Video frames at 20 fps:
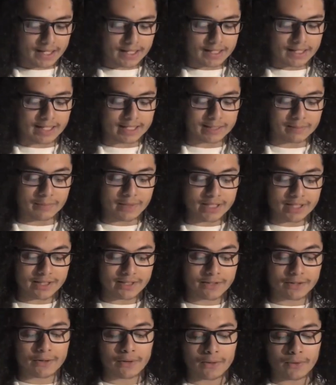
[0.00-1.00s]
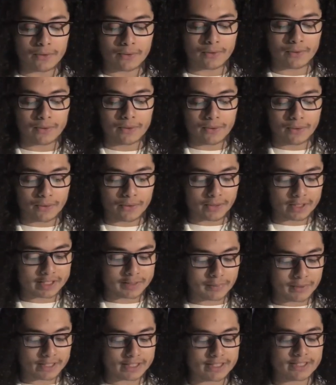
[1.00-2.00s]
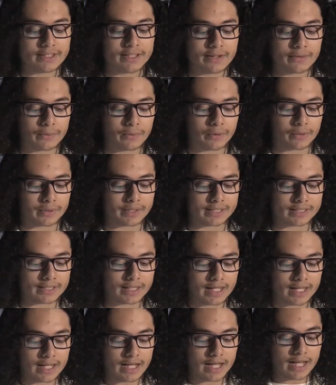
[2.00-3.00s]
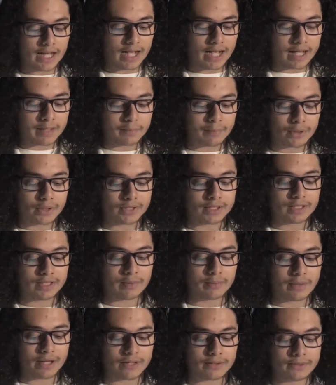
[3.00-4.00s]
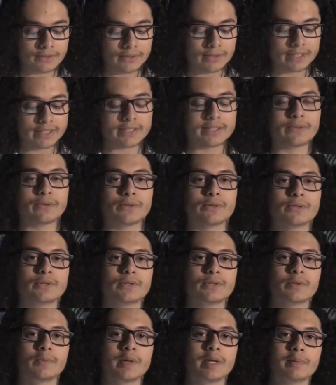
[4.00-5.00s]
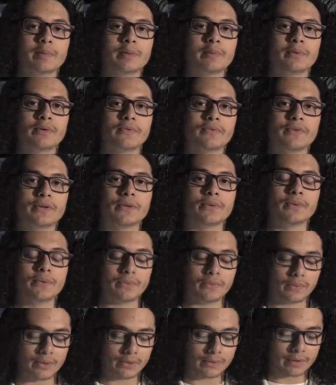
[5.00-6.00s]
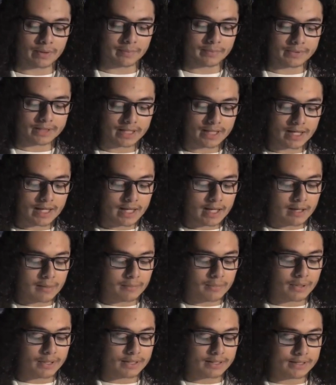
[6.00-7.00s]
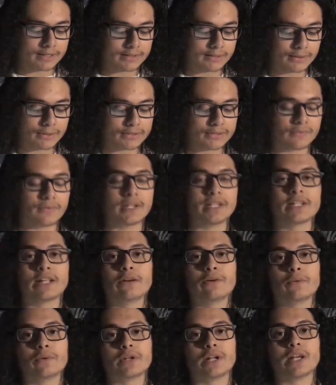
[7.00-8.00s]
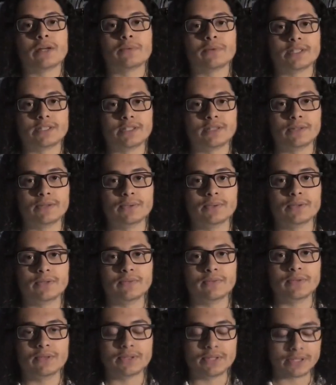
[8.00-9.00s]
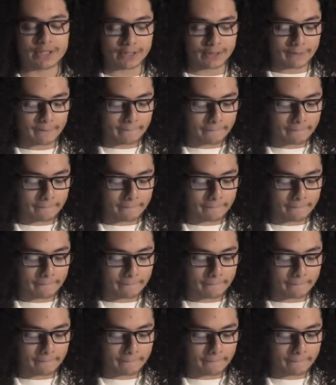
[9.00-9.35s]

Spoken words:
Like meeting a goal or expressing their worries, I'm pushing the boundaries in order to make people feel welcomed, but to also find out what I wish to do in the future.